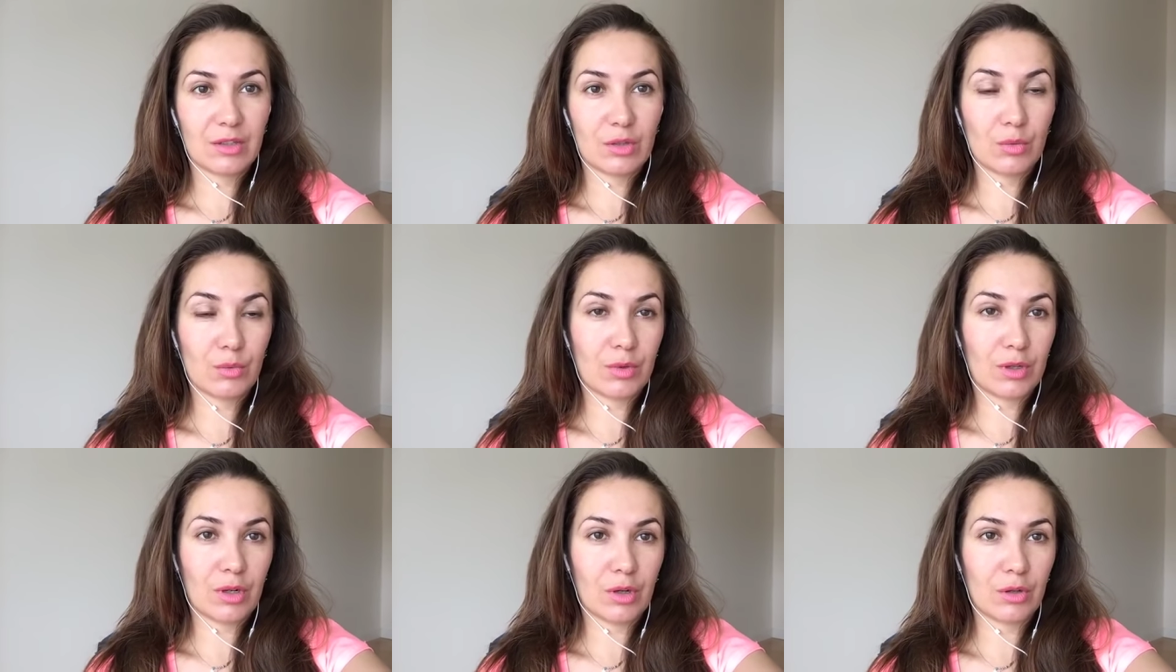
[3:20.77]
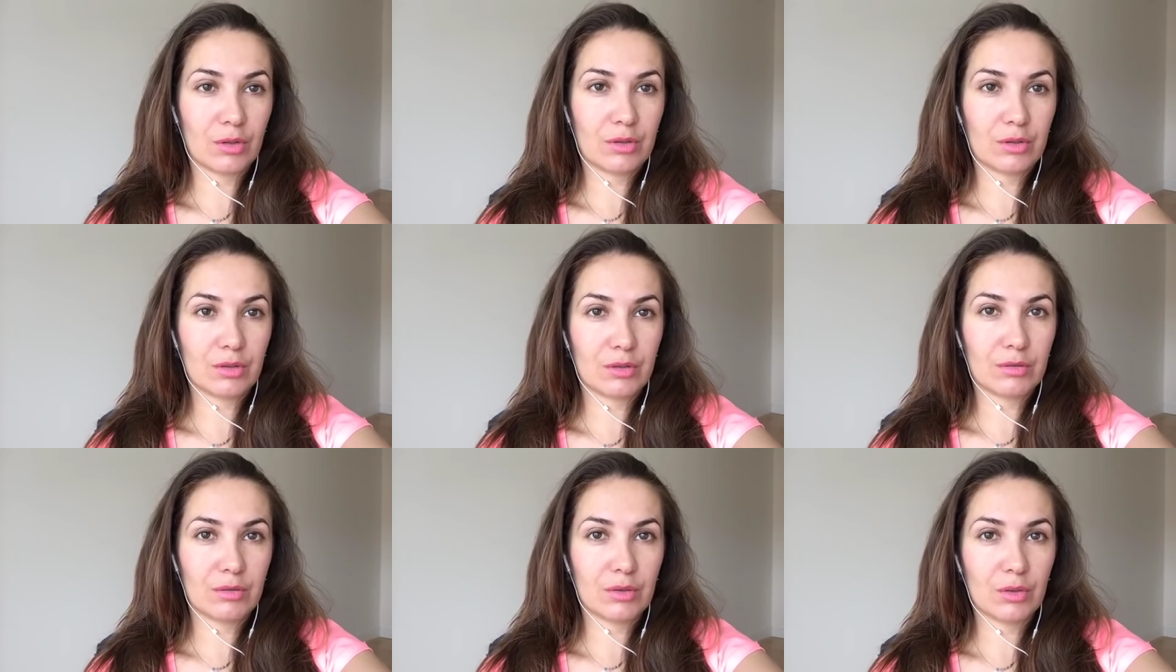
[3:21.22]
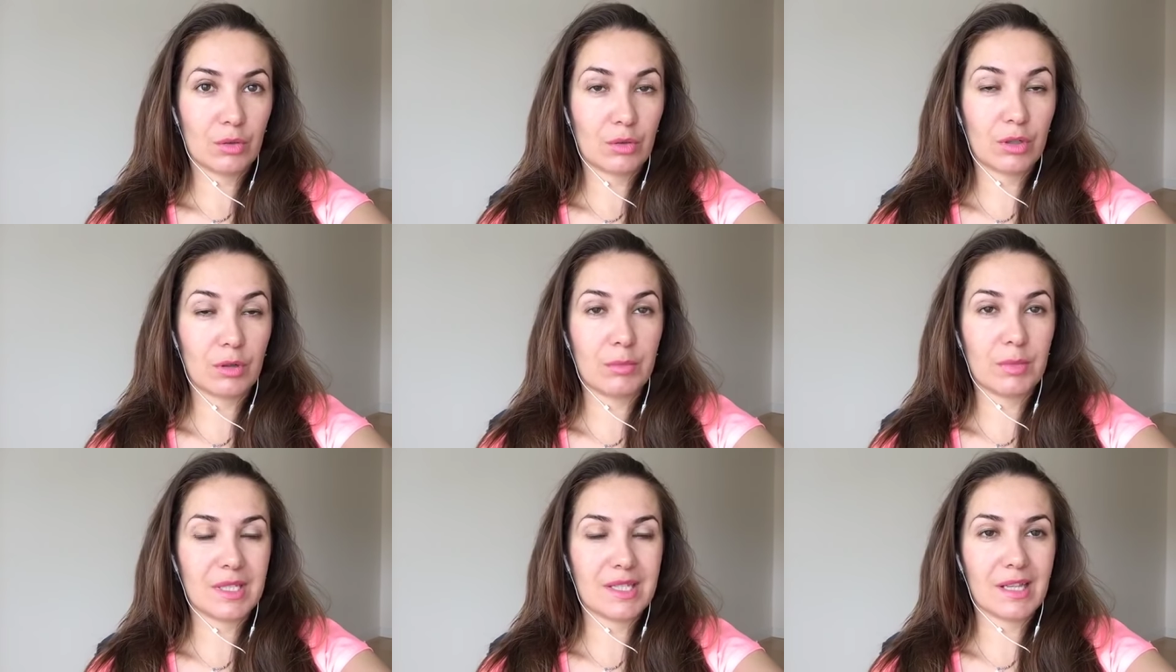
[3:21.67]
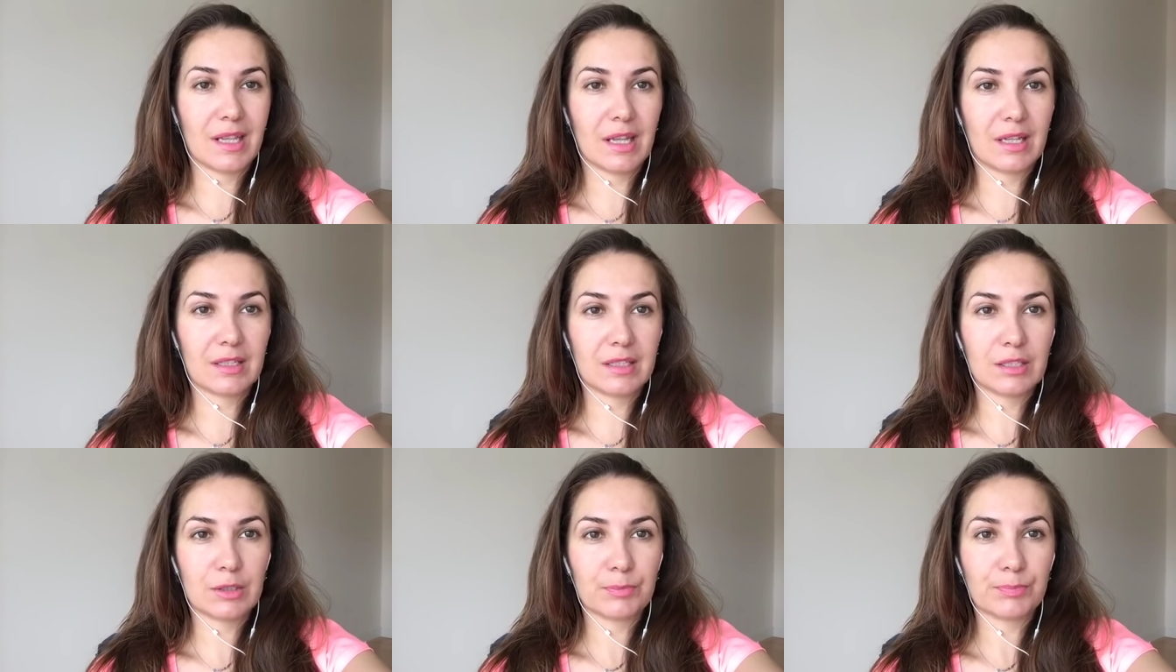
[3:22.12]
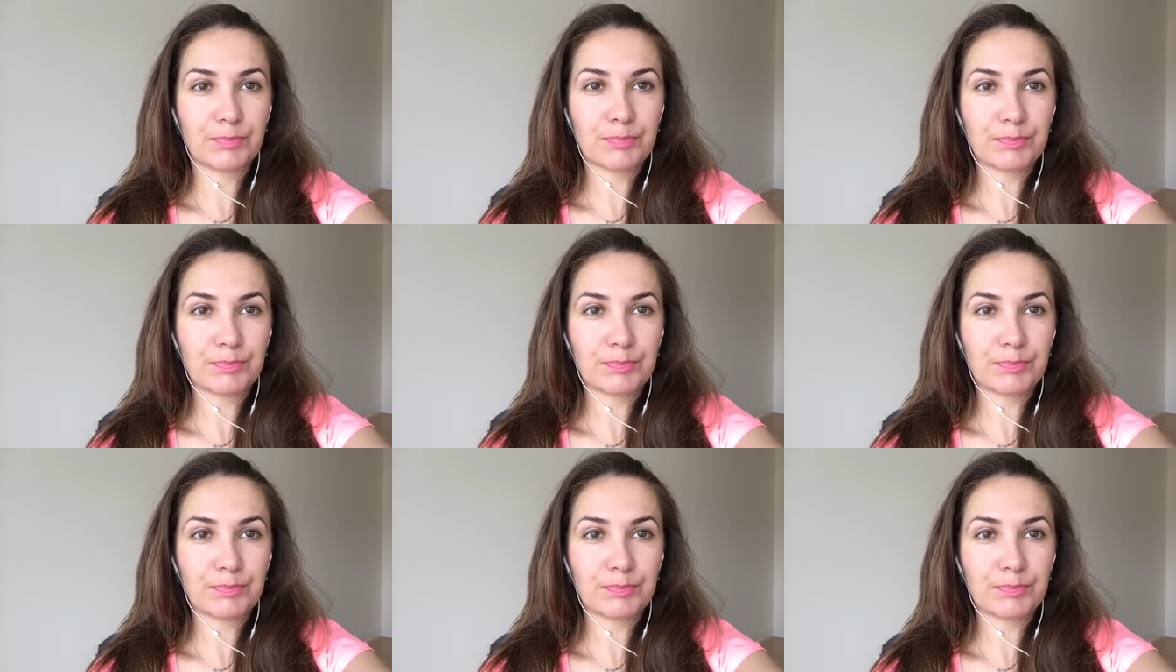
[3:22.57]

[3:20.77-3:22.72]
You couldn't be selected.